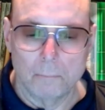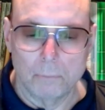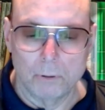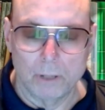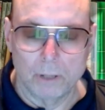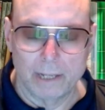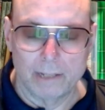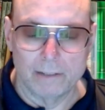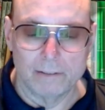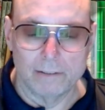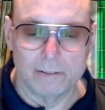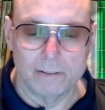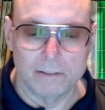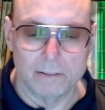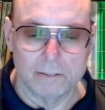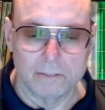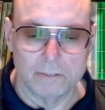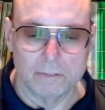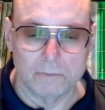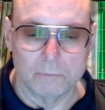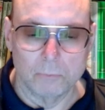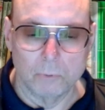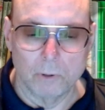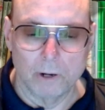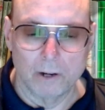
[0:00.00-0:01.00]

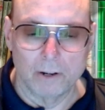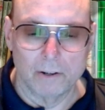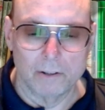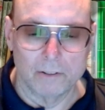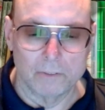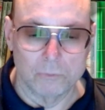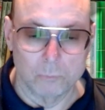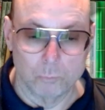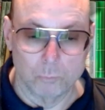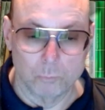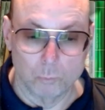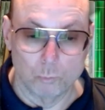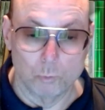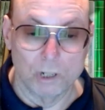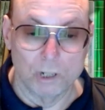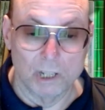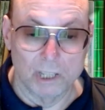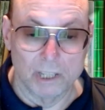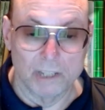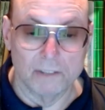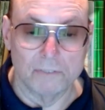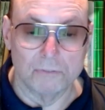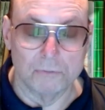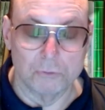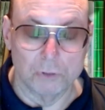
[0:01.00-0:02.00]
places where it's
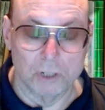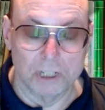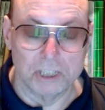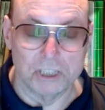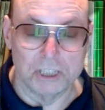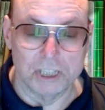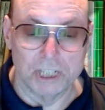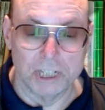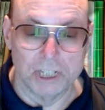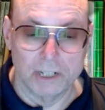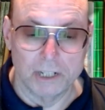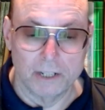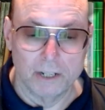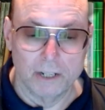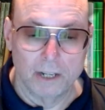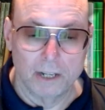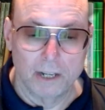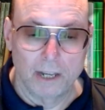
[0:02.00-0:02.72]
really frigid